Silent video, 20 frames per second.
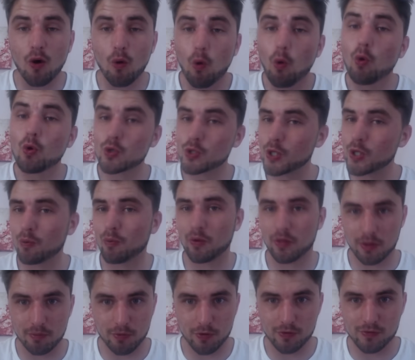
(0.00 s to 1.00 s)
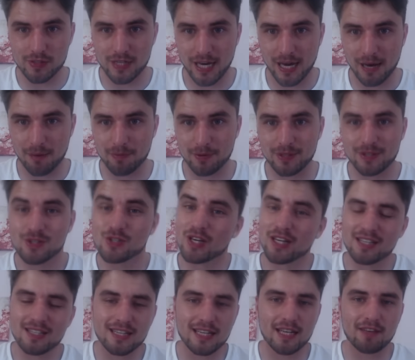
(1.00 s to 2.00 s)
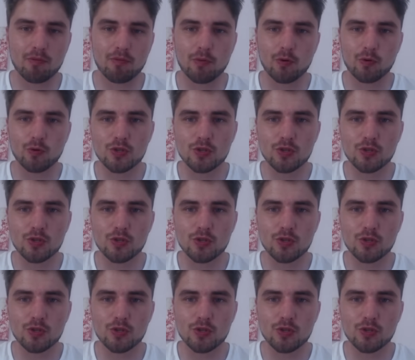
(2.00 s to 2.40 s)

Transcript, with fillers: also want the move to happen to, to Liverpool.